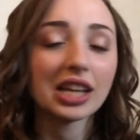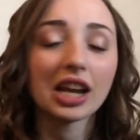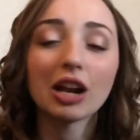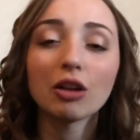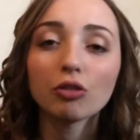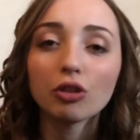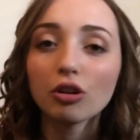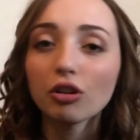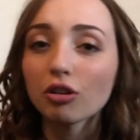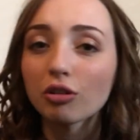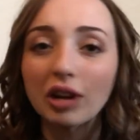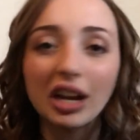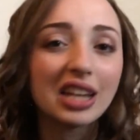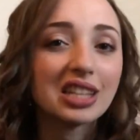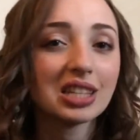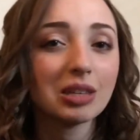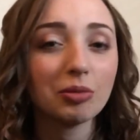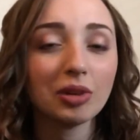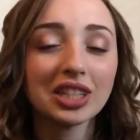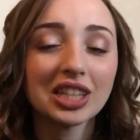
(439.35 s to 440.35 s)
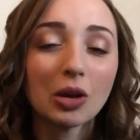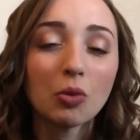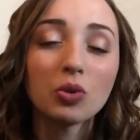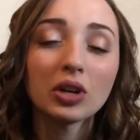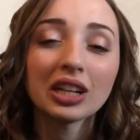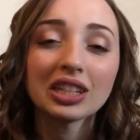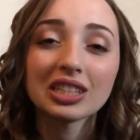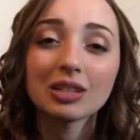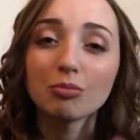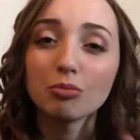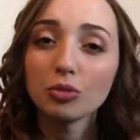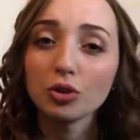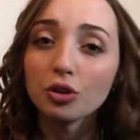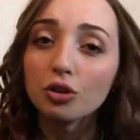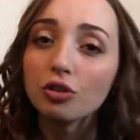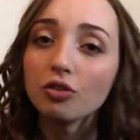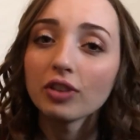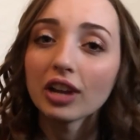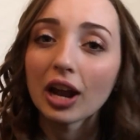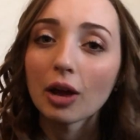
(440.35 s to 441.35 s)
I don't go crazy because I want it to
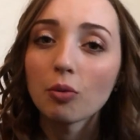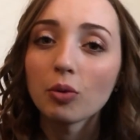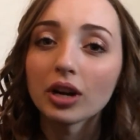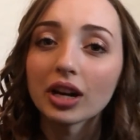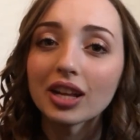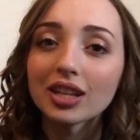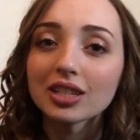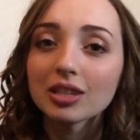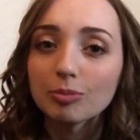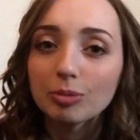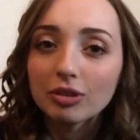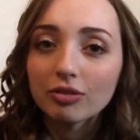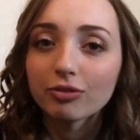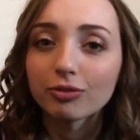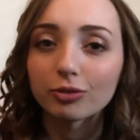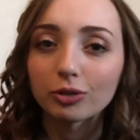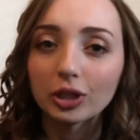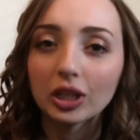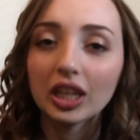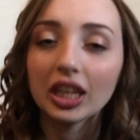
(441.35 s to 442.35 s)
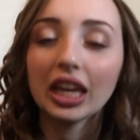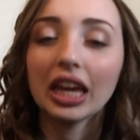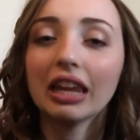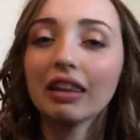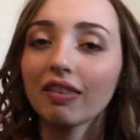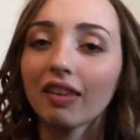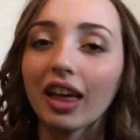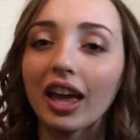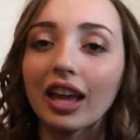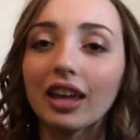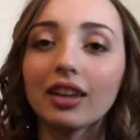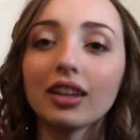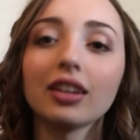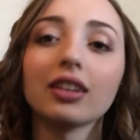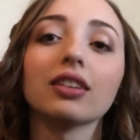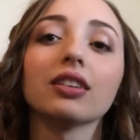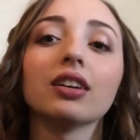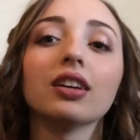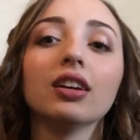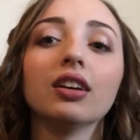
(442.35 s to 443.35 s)
move and I want it to be free and light.
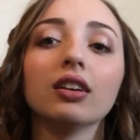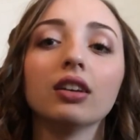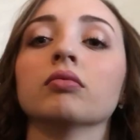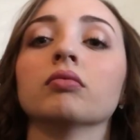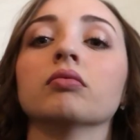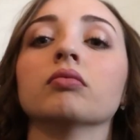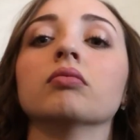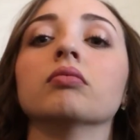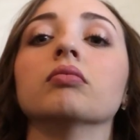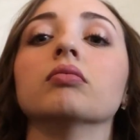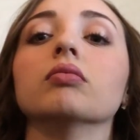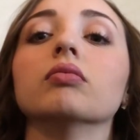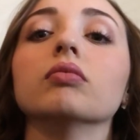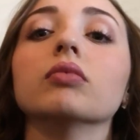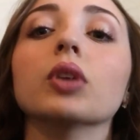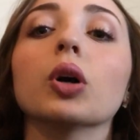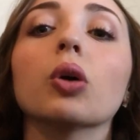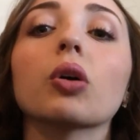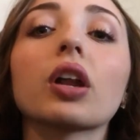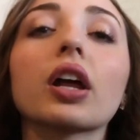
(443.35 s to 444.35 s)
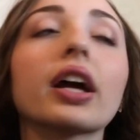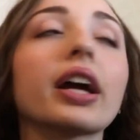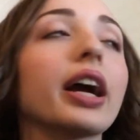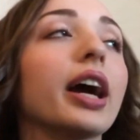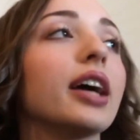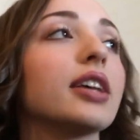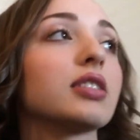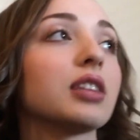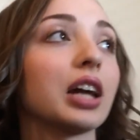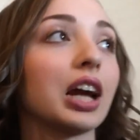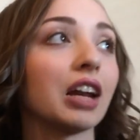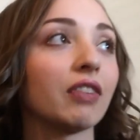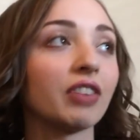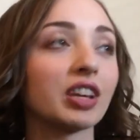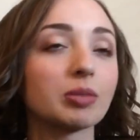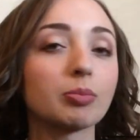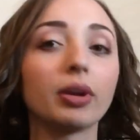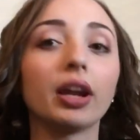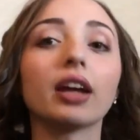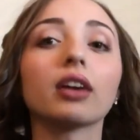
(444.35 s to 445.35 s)
And hold on guys, I gotta
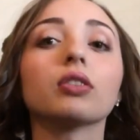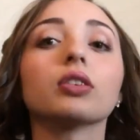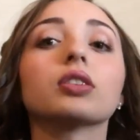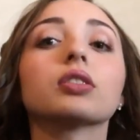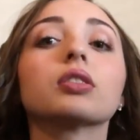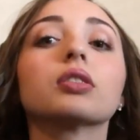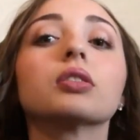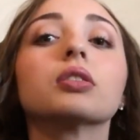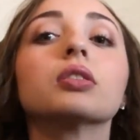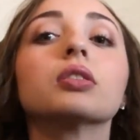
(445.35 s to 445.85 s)
fix my necklace.